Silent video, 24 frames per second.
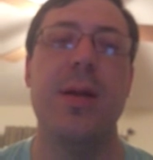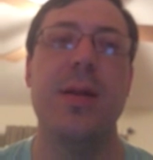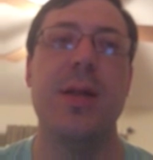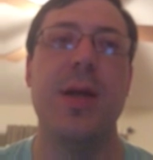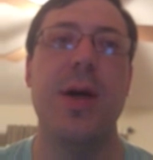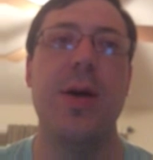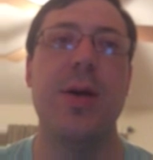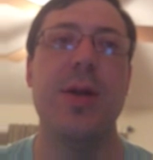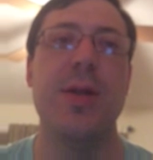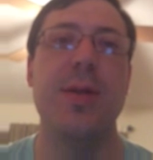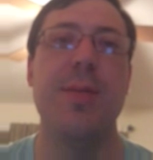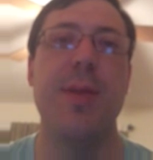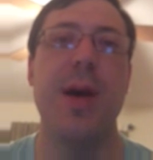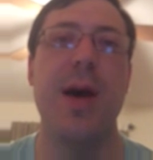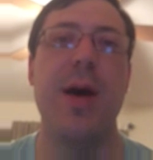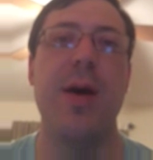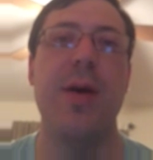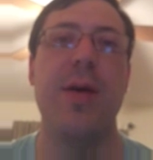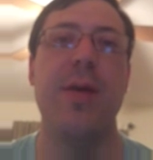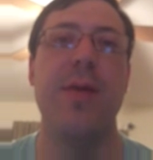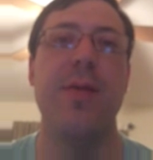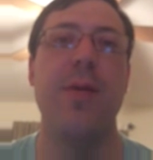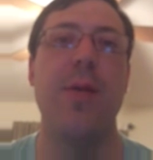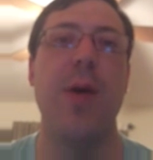talked
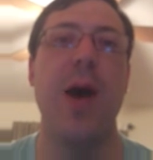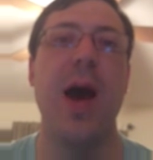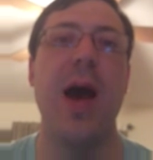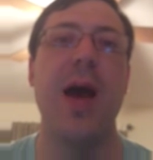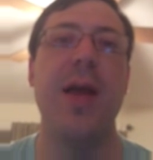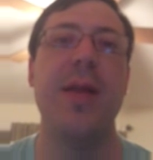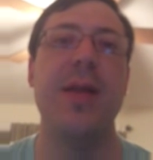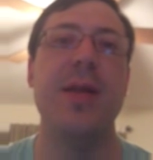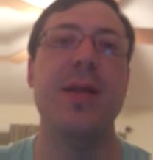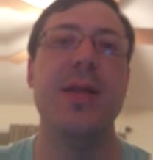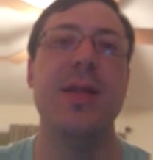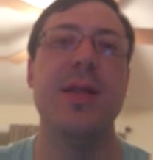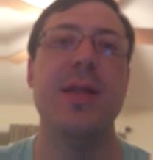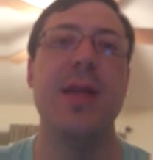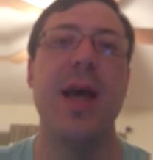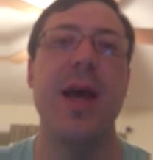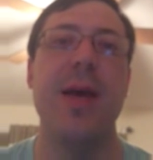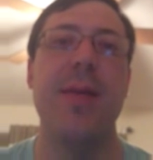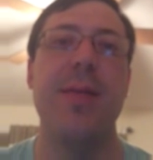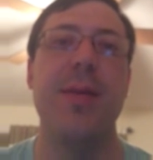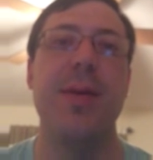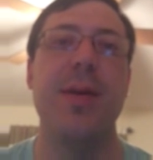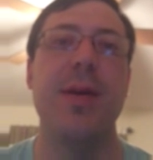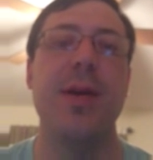about of why this has
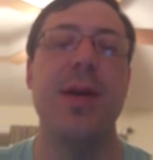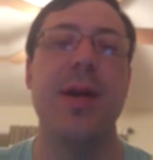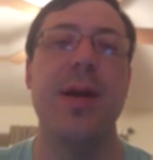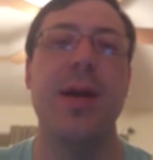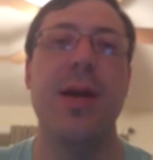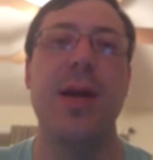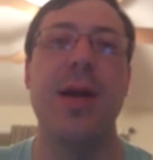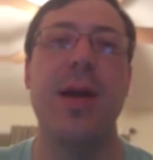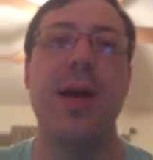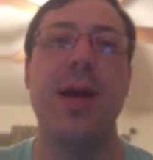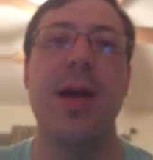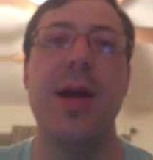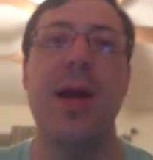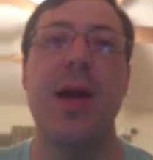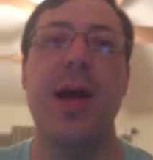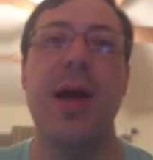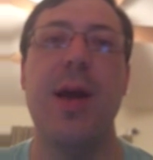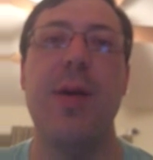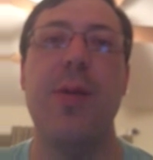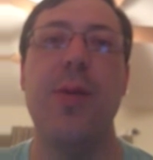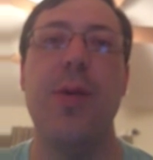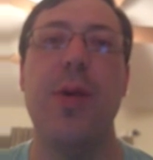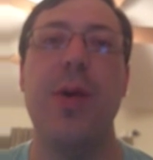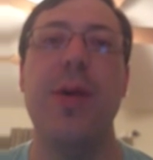happened.
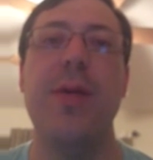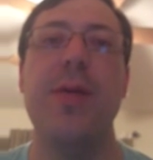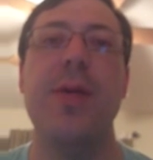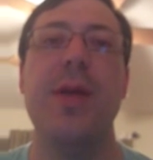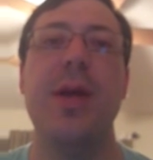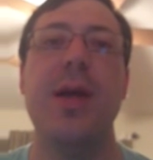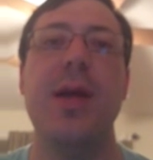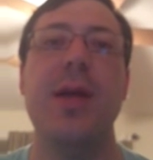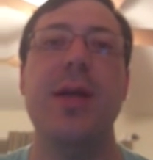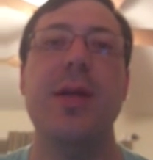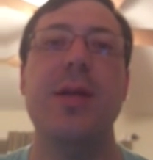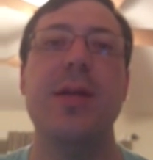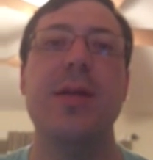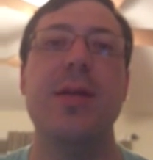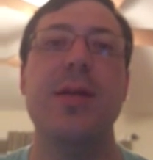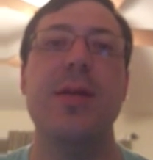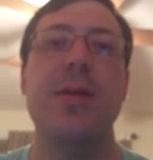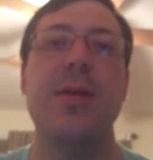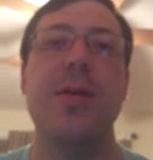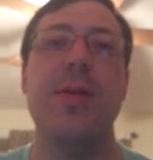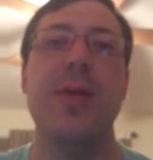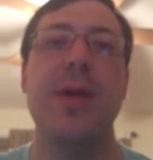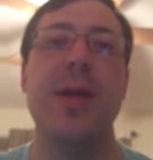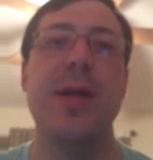And one of these
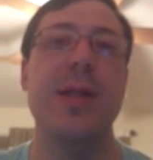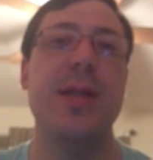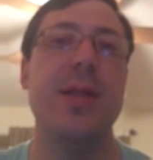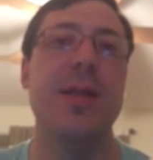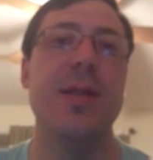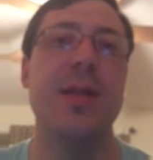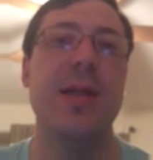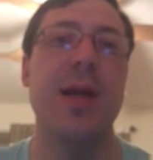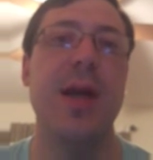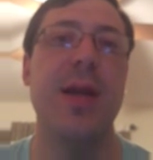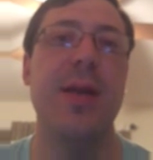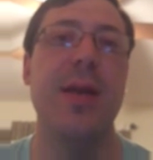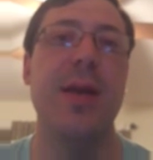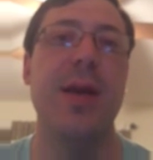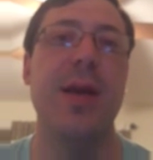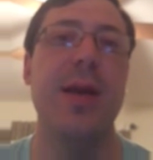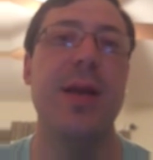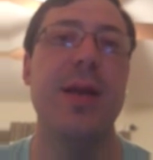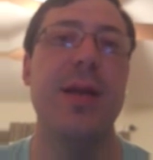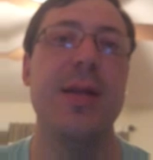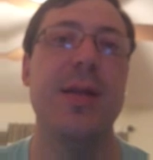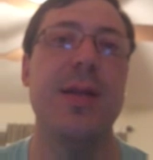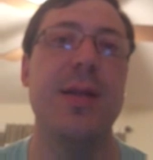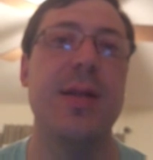reasons I
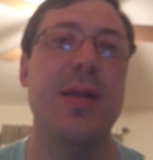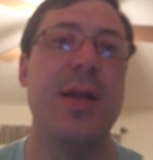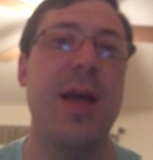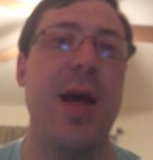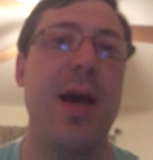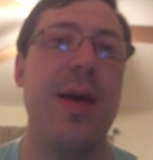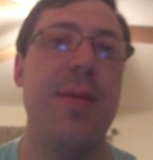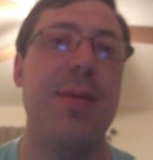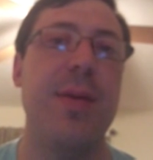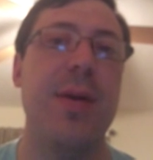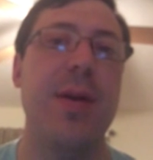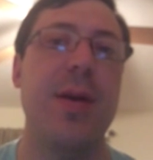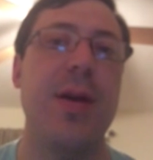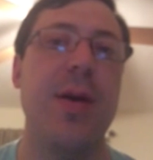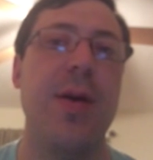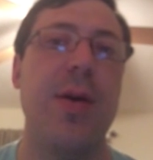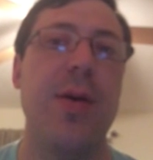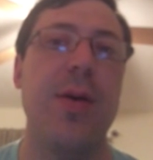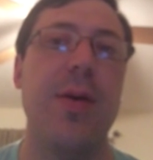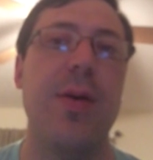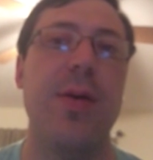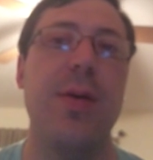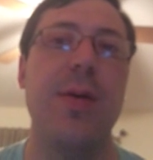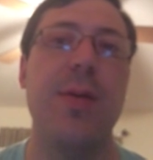think this has happened
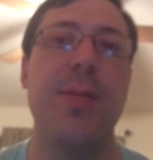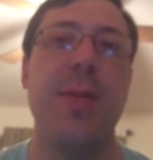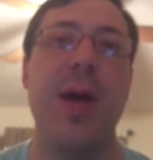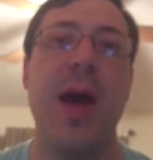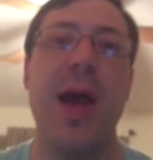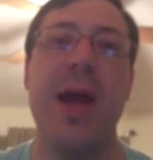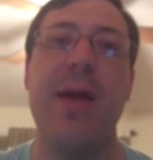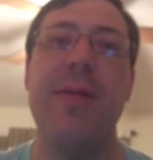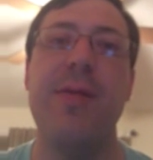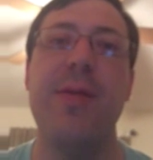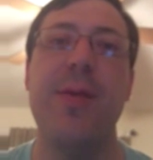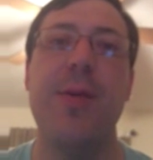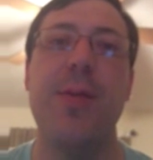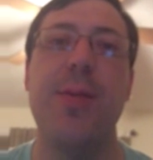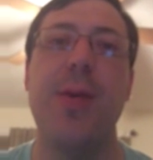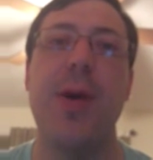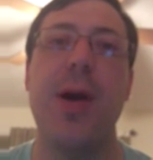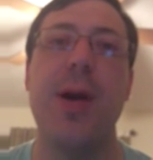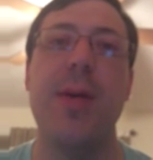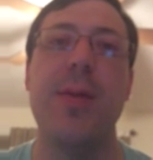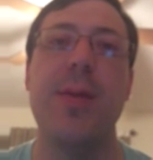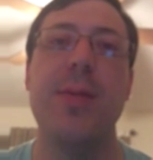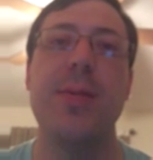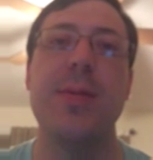are behavioral
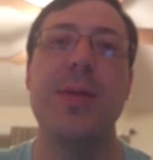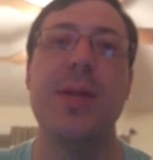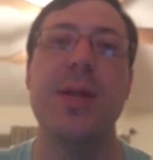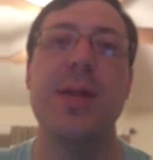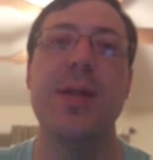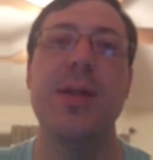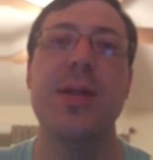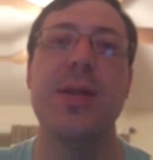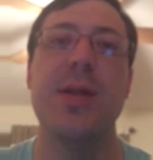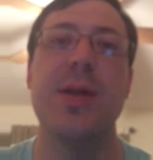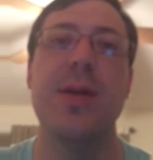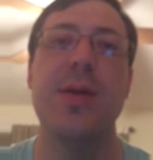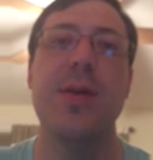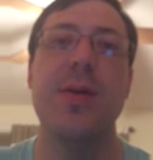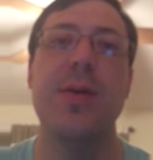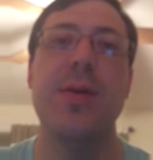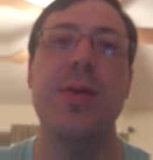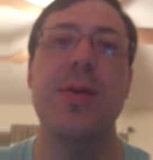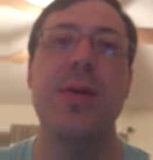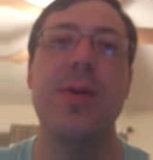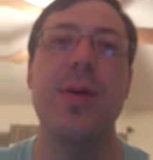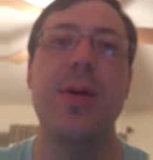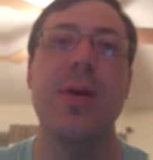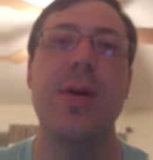problems in the
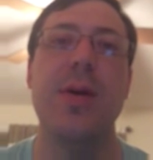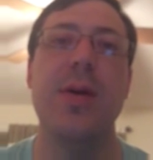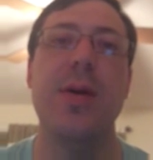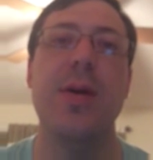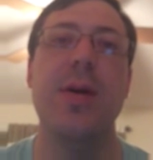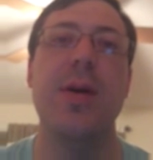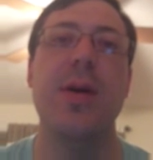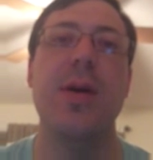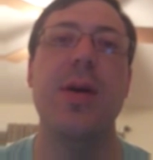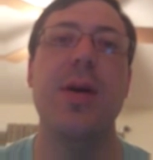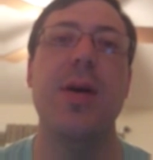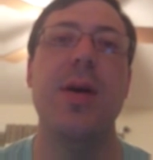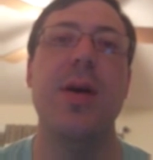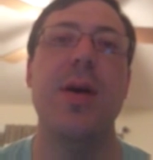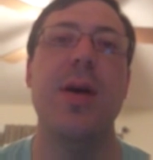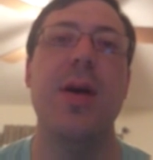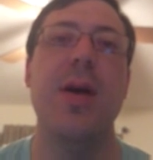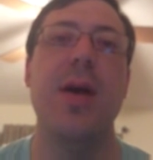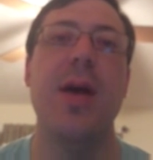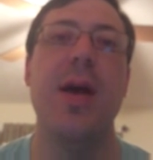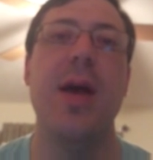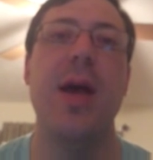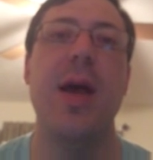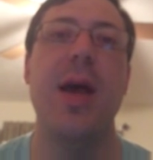school.
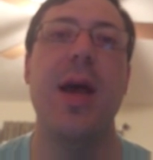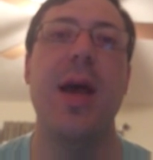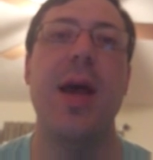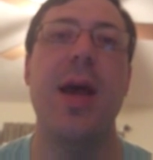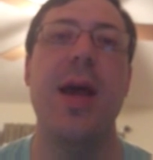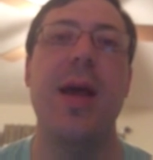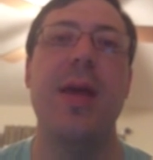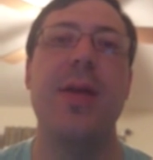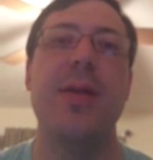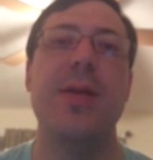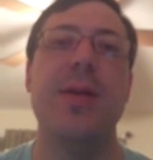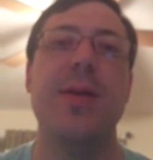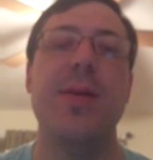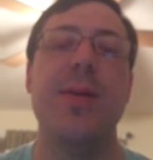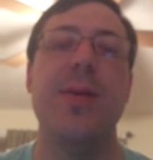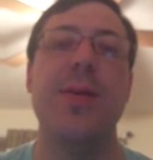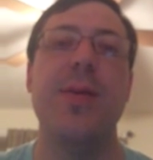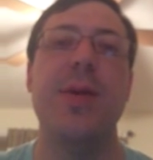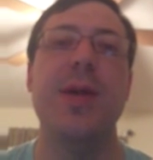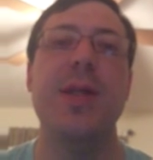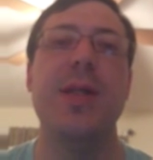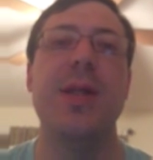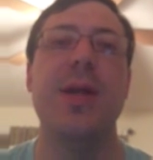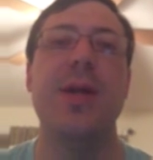And some of the
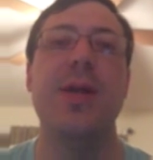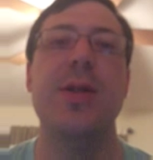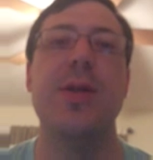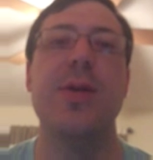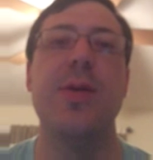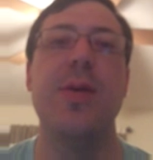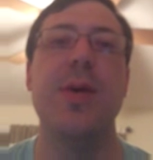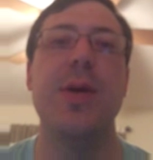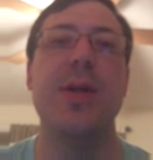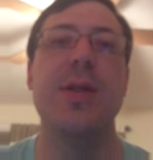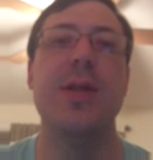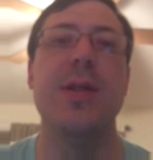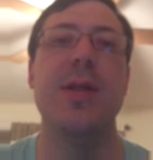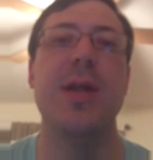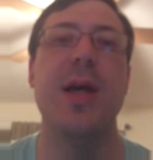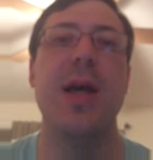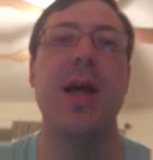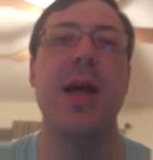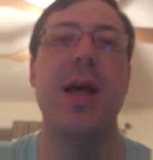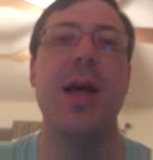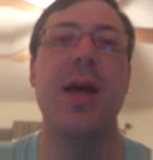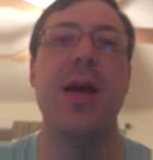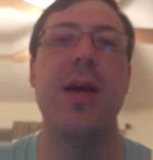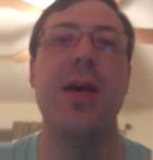research questions
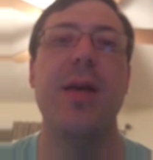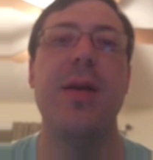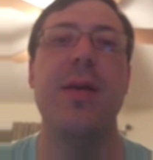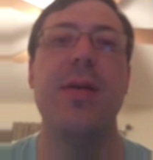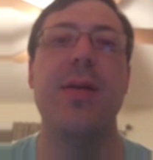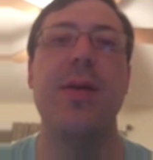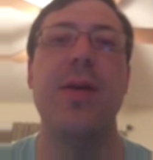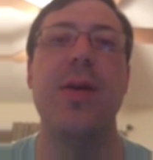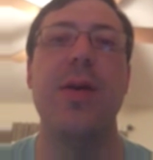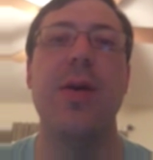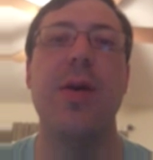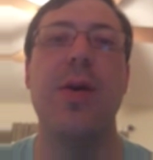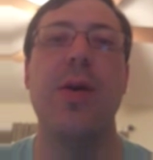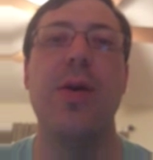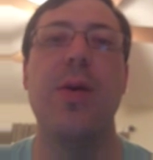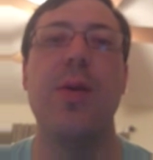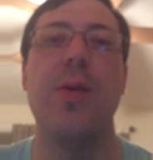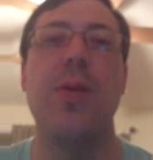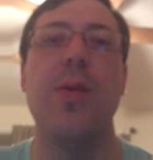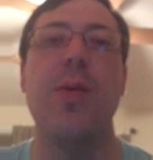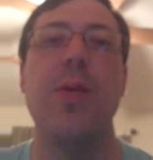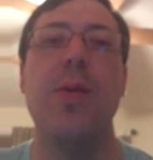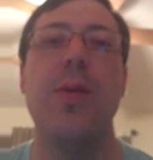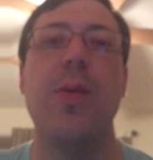I had
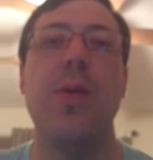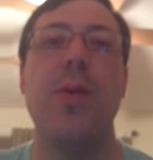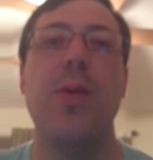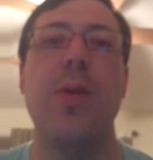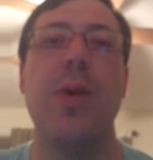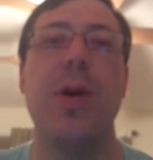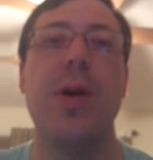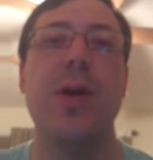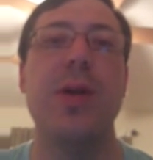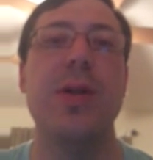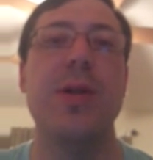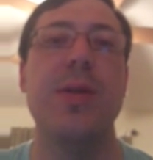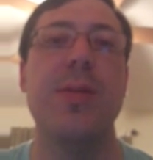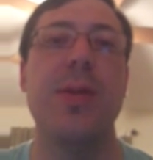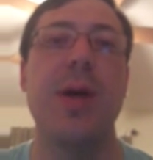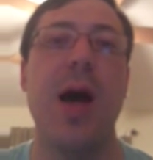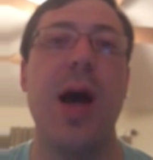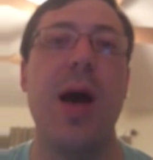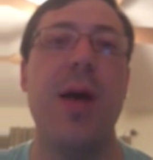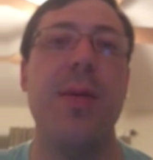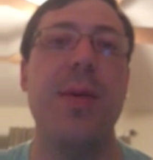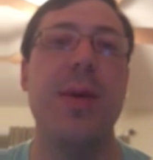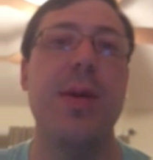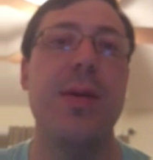are, what are some
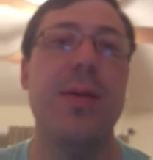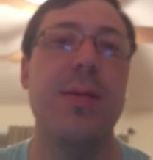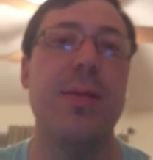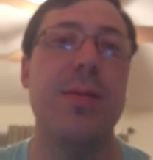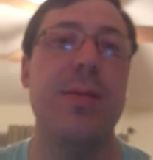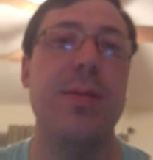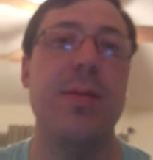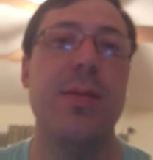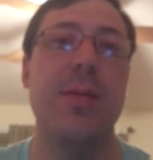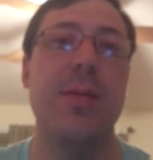common